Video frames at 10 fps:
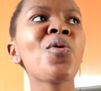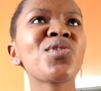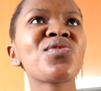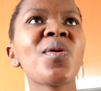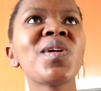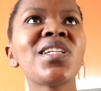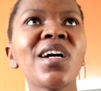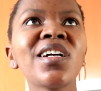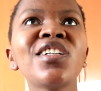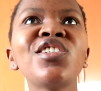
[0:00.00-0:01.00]
was from a
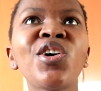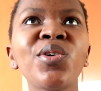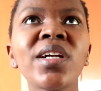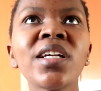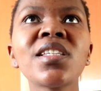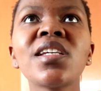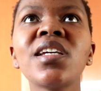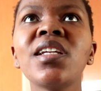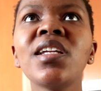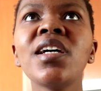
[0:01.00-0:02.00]
Dunkin' Donuts
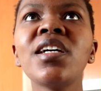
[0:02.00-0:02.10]
in